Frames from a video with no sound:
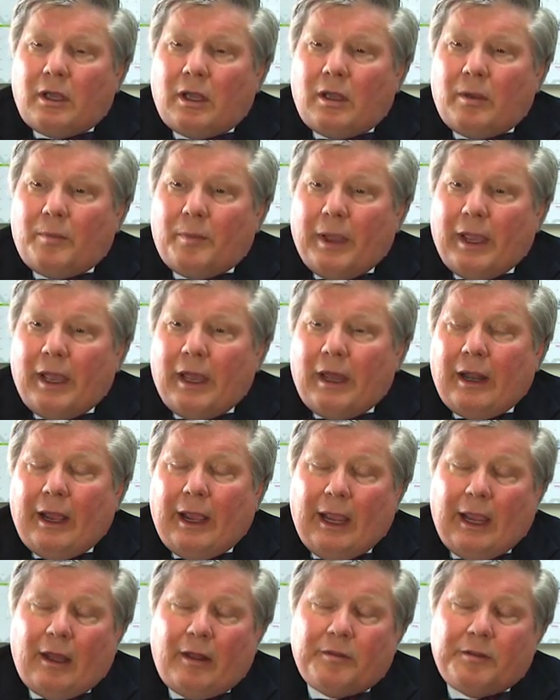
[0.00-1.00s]
about
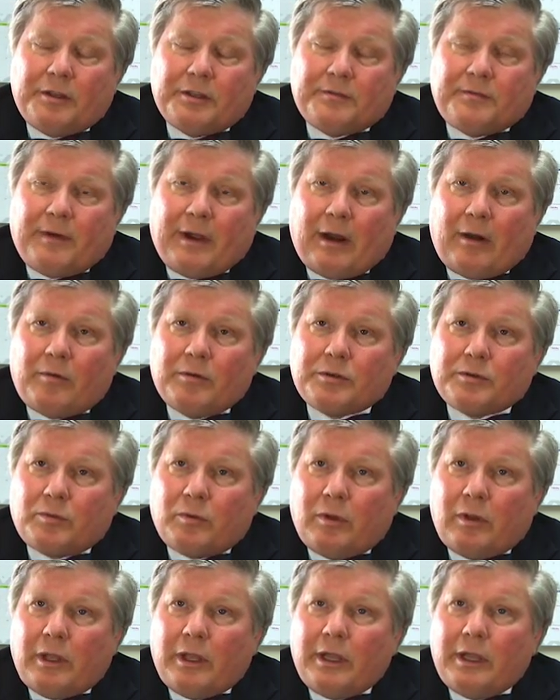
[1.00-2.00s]
how this virus
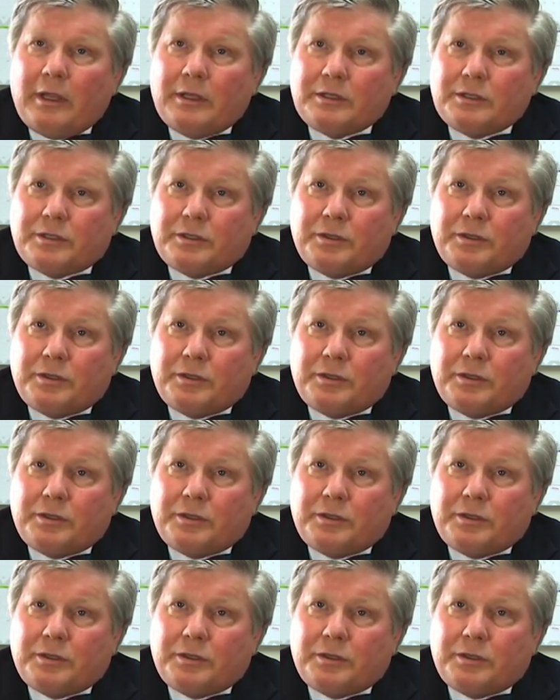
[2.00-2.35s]
relates